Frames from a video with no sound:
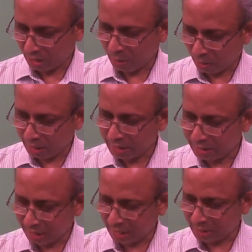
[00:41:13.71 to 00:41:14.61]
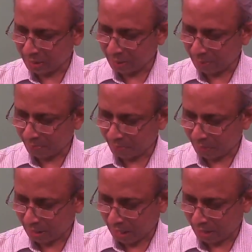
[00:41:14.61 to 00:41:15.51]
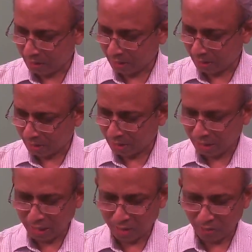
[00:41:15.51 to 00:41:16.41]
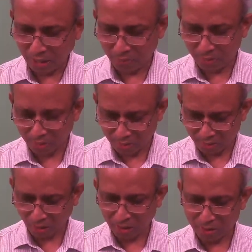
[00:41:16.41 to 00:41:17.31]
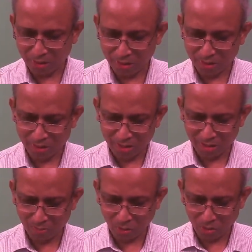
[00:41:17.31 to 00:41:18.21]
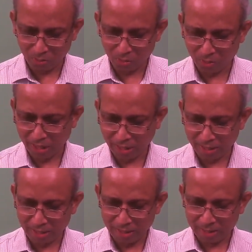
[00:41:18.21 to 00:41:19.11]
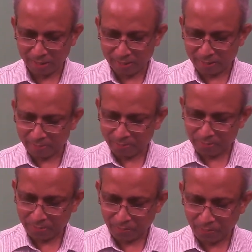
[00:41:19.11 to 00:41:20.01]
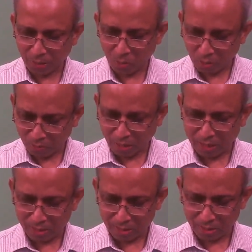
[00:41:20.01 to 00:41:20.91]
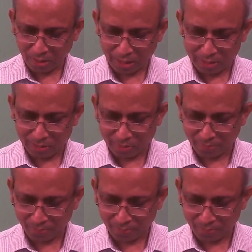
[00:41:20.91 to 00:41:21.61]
We have already checked the answers, and wherever correction is possible, we are notifying the correction.